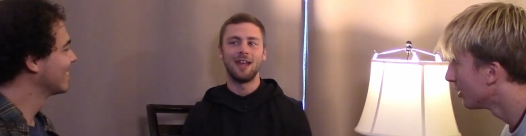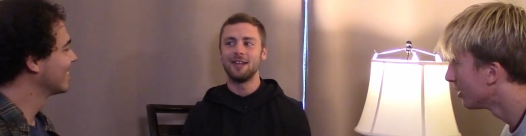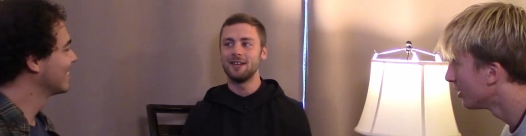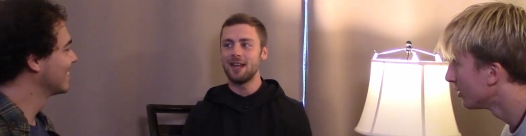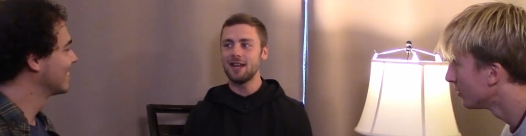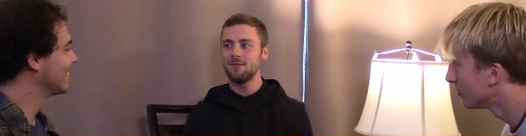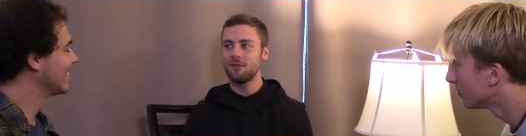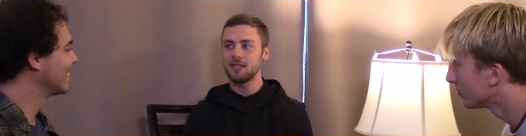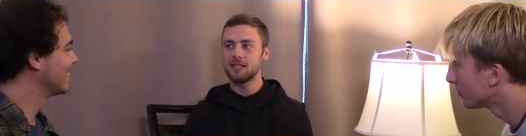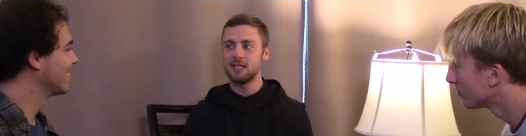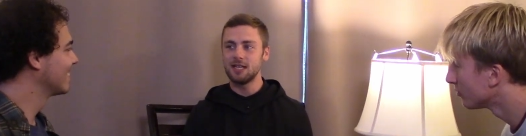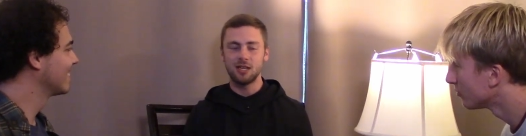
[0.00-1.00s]
Speaker 1: and Nate and Vince
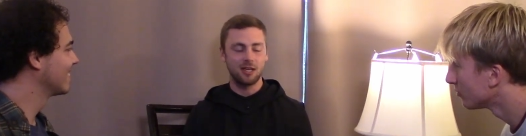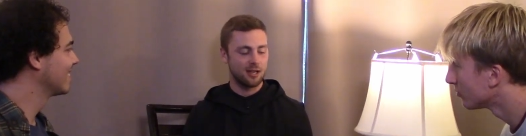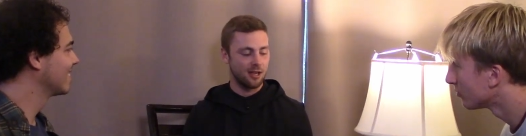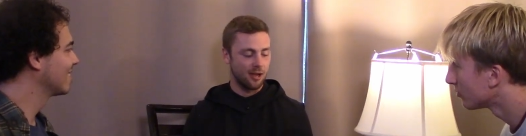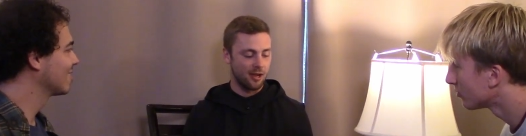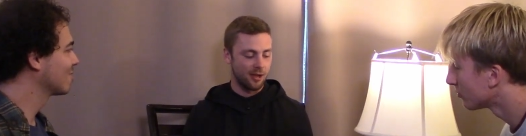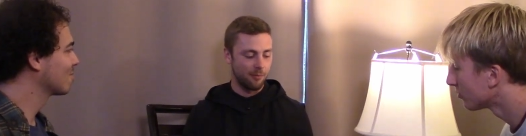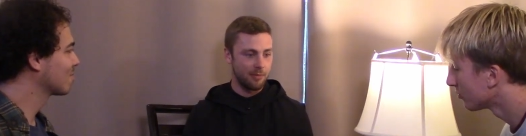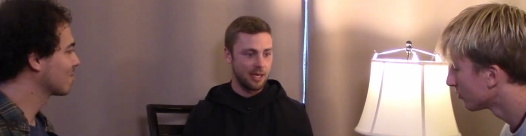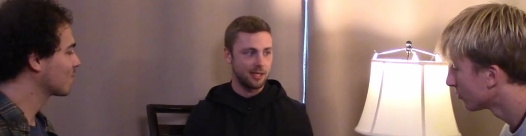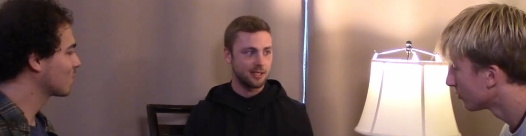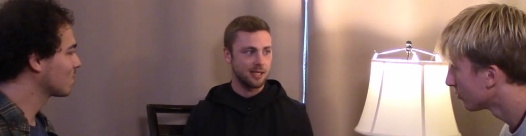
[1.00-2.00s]
did uh,
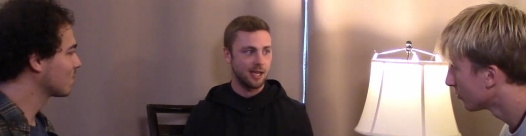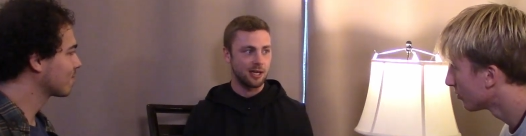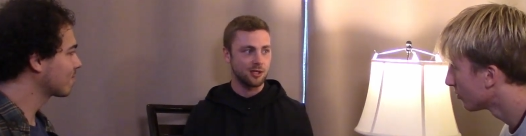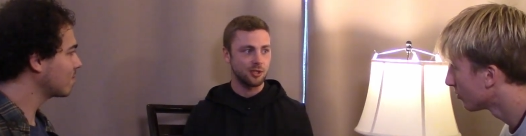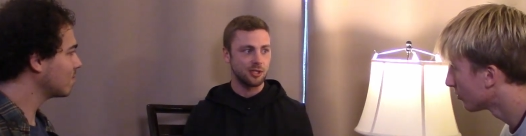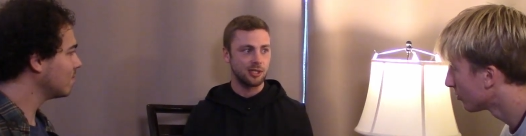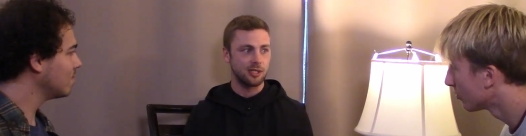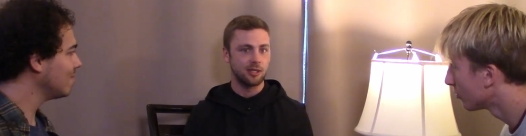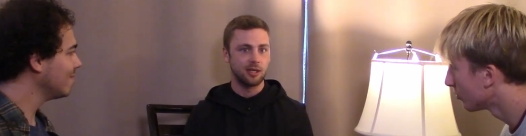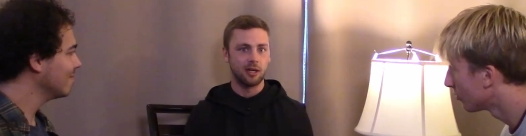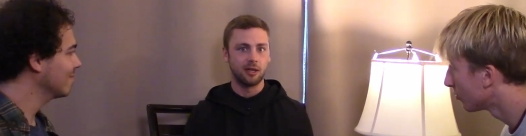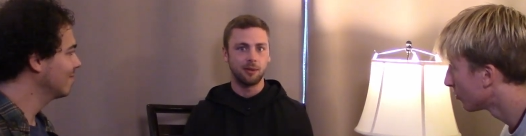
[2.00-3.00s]
meet actually
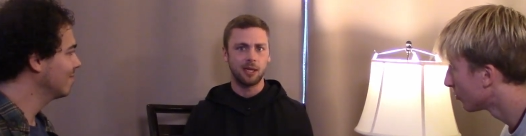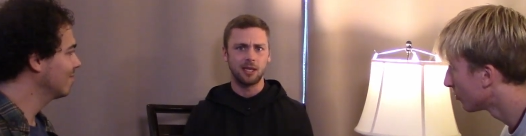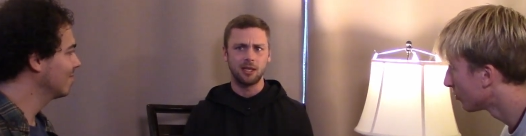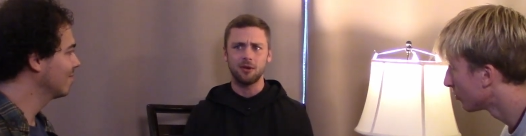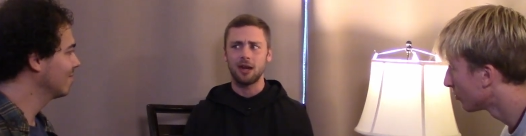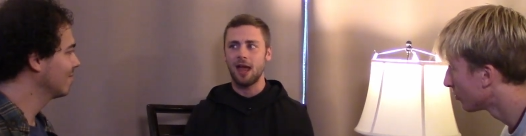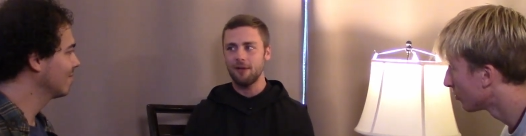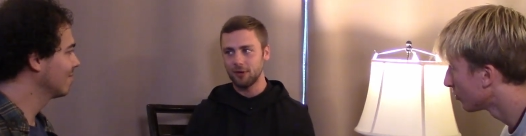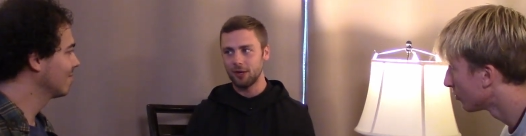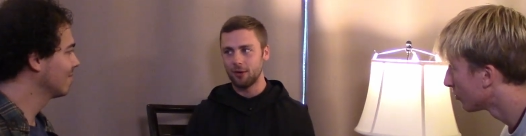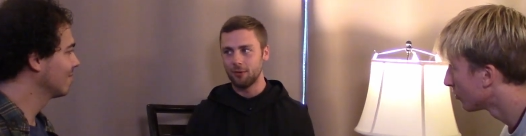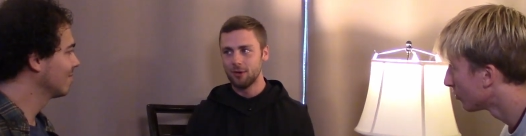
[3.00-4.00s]
uh, like a year and a half
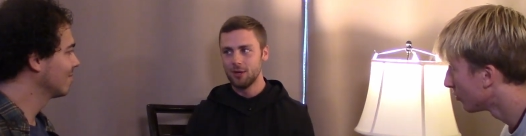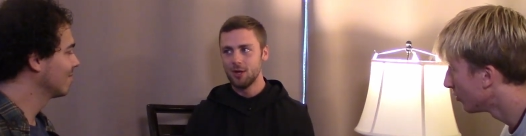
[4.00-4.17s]
ago